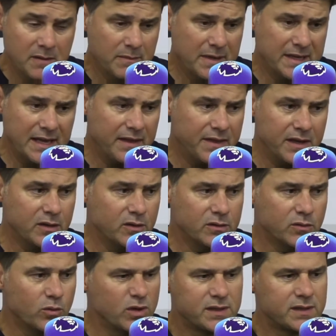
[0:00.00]
but I think
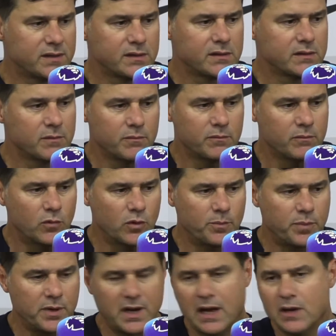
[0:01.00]
it was more
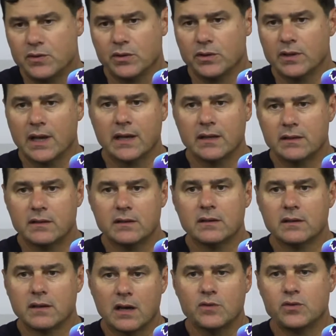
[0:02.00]
precaution than
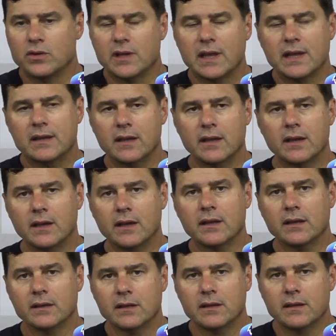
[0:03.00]
caution than the,
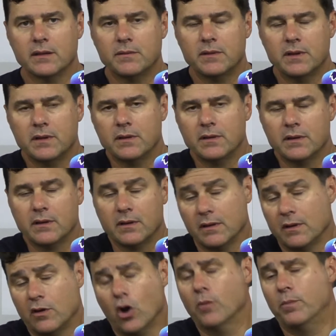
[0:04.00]
the, the, the
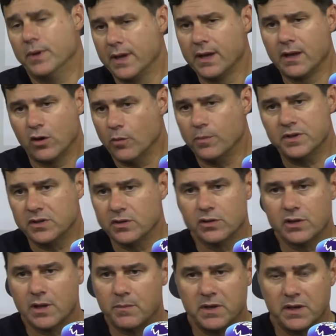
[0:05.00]
hope. Eh? Hope is
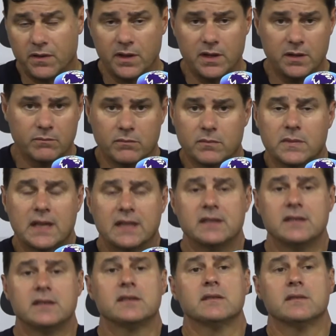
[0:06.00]
not a big thing. That
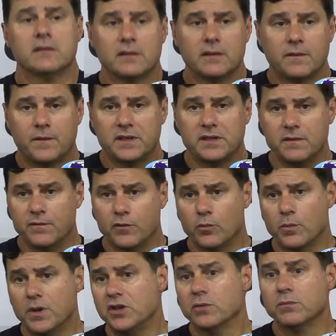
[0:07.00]
is the first
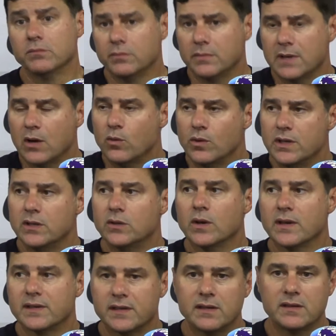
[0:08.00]
information. Now we need to
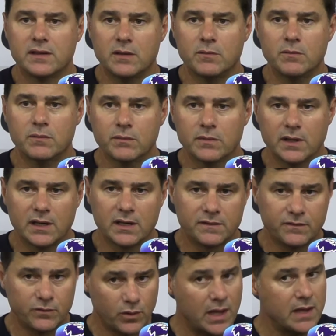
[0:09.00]
assess him the
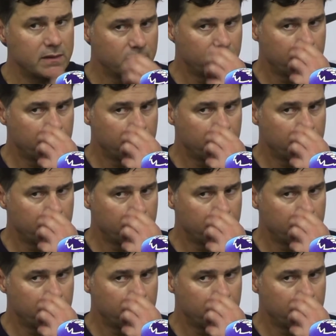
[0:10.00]
next few days.